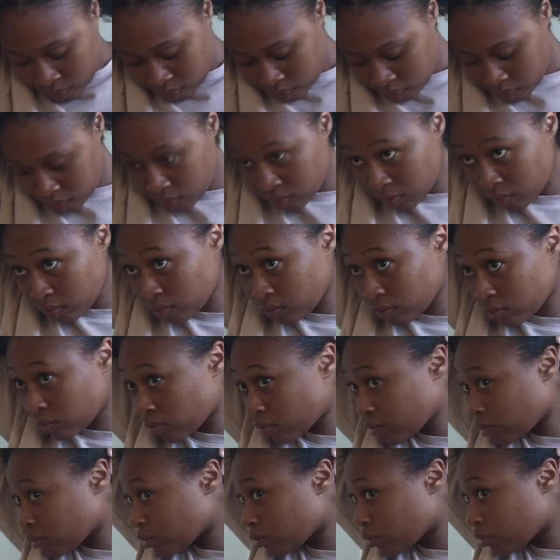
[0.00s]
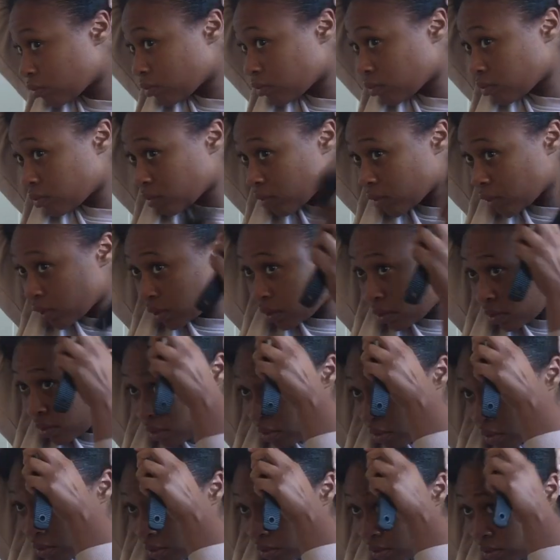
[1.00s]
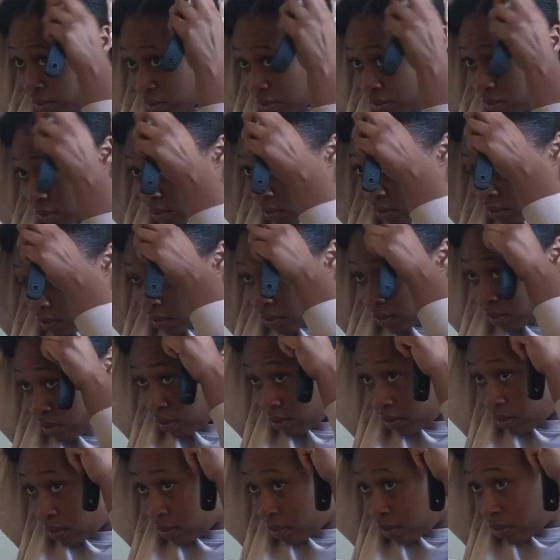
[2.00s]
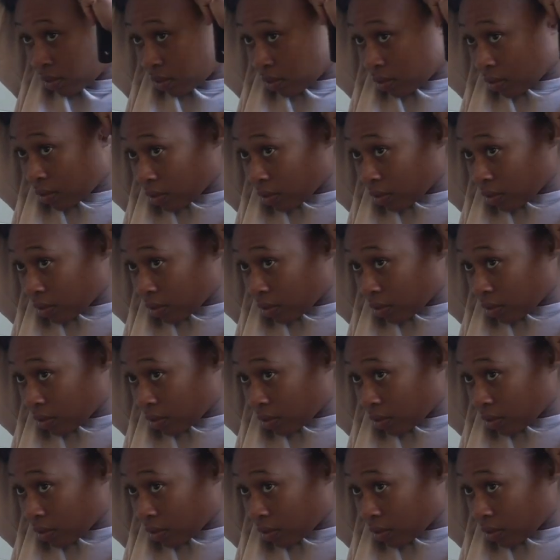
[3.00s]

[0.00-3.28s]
just enough so that it lays down flat.